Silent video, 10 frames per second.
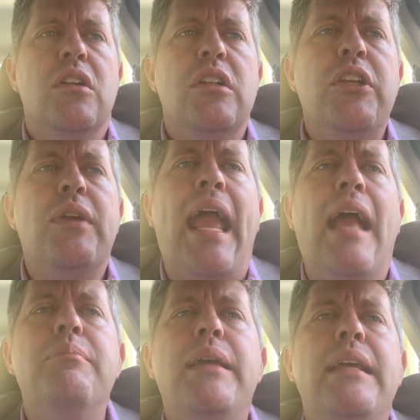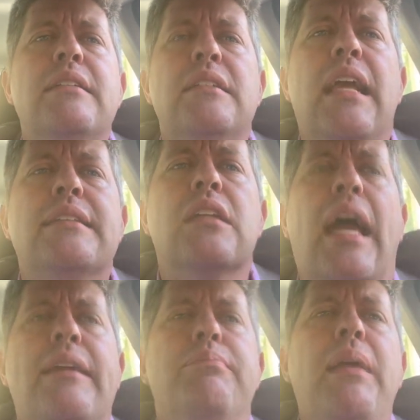it's
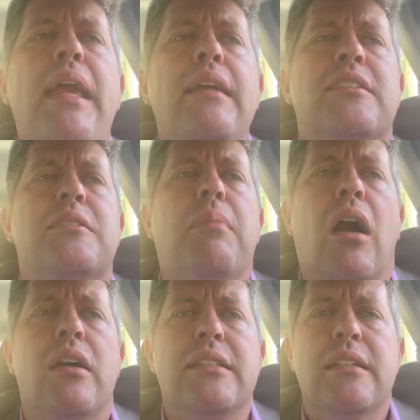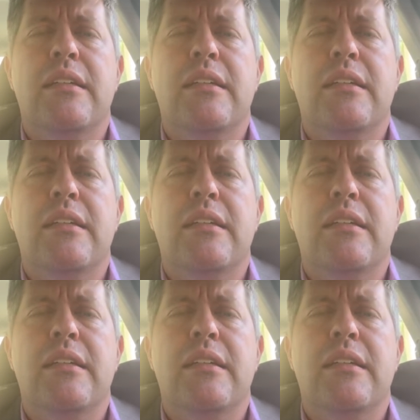like being smart,